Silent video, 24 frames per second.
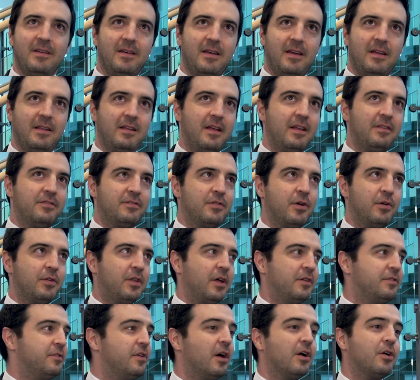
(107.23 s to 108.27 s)
it, and so it
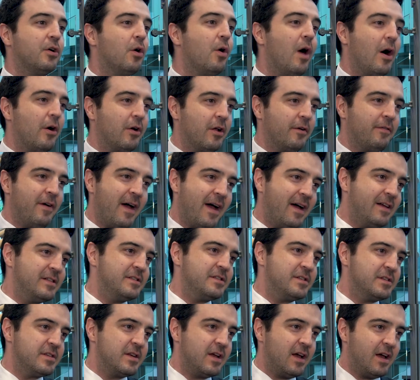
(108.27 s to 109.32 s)
does not go out of
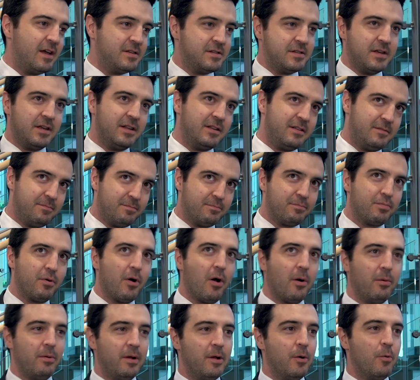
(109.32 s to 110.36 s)
hands as it
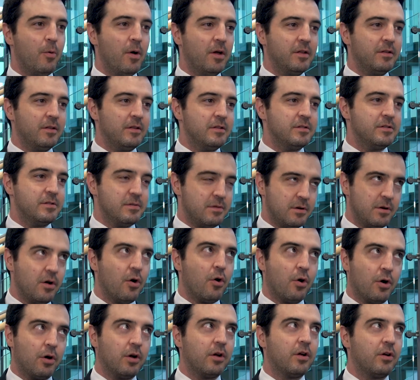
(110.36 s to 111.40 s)
probably went in,
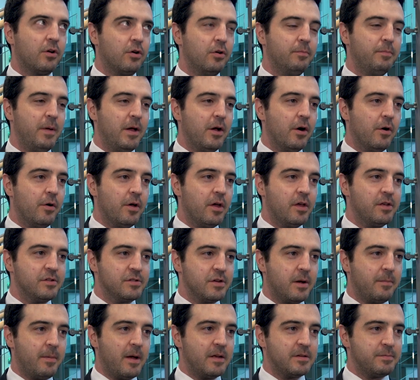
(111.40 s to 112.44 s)
or could be going in
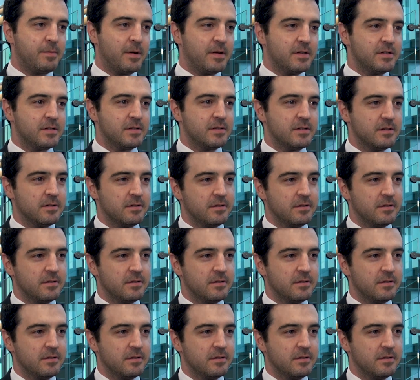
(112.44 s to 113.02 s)
some aspects.